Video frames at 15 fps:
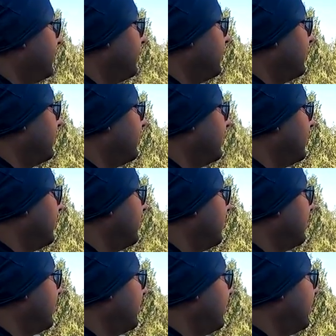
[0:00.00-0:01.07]
always,
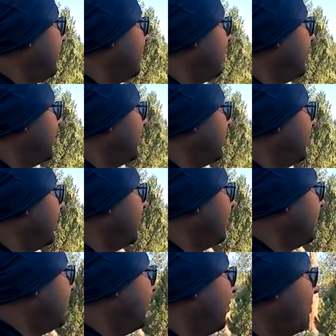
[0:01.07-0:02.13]
uh, especially
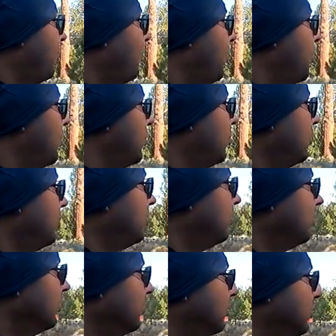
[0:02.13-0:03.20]
right here
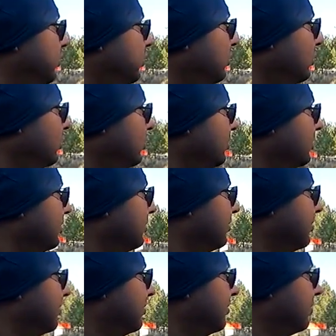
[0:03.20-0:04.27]
on the gravel. This is simple
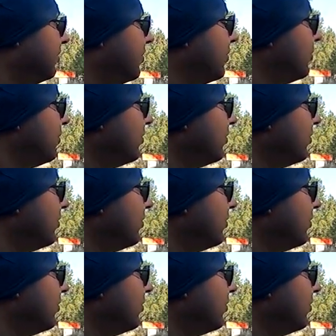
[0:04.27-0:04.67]
gravel,